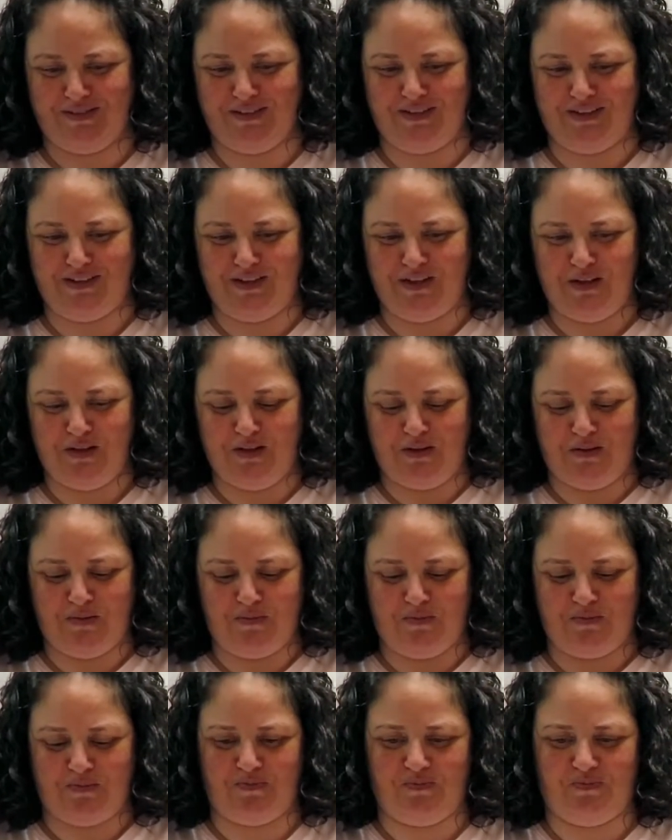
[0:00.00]

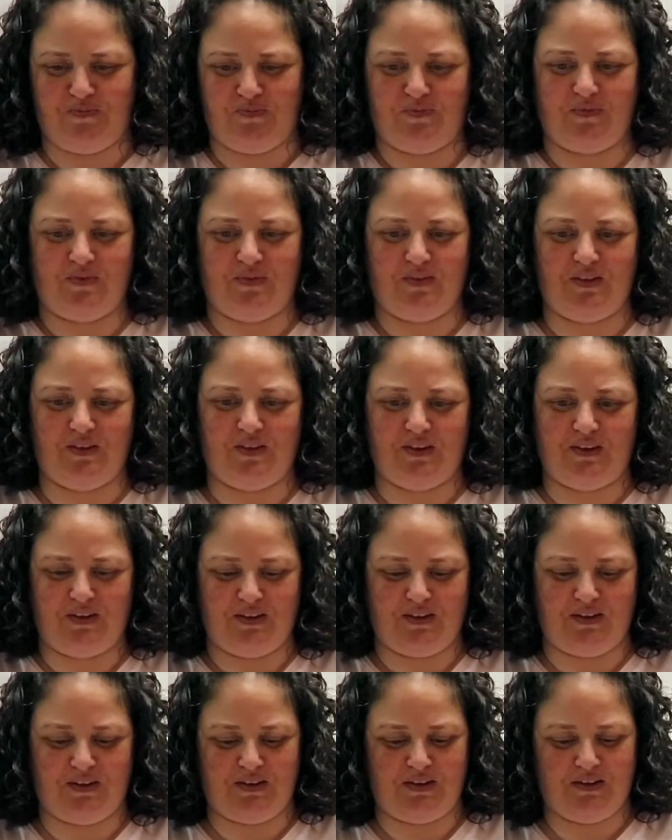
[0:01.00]

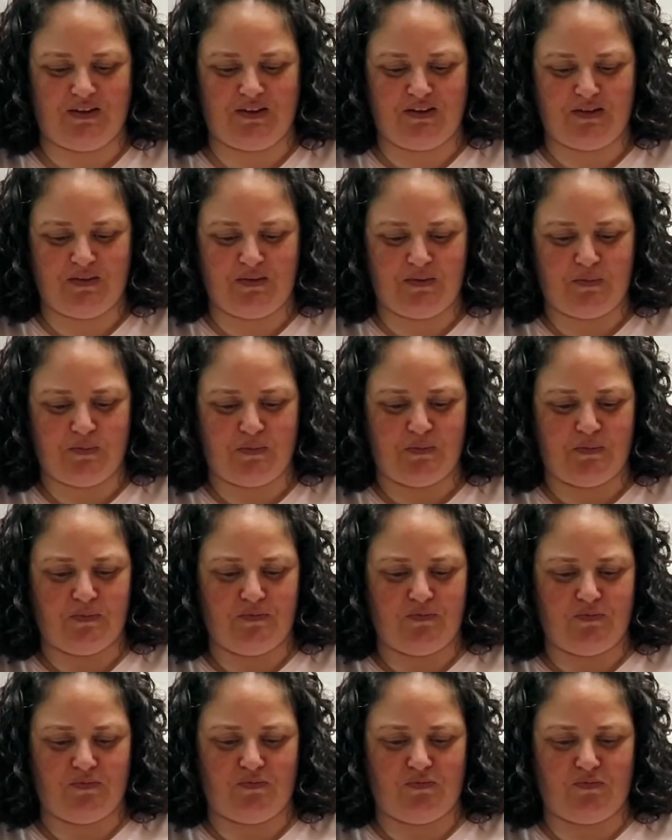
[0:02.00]

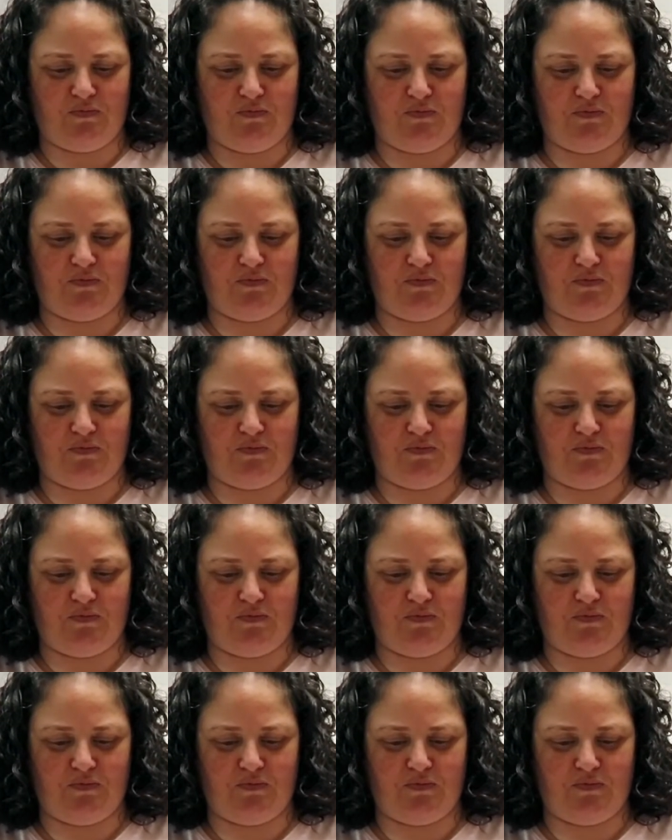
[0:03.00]
This person isn't speaking.